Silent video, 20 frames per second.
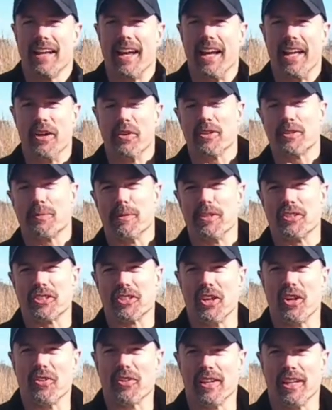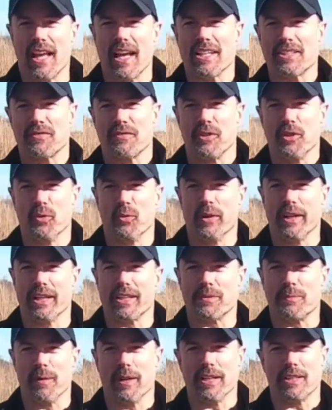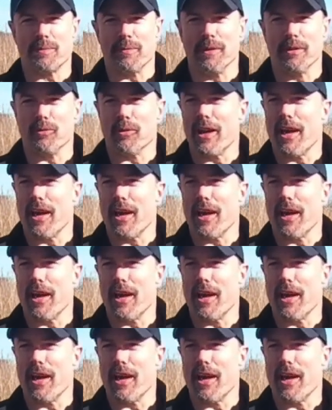I know it's been slow the last few weeks, but it's been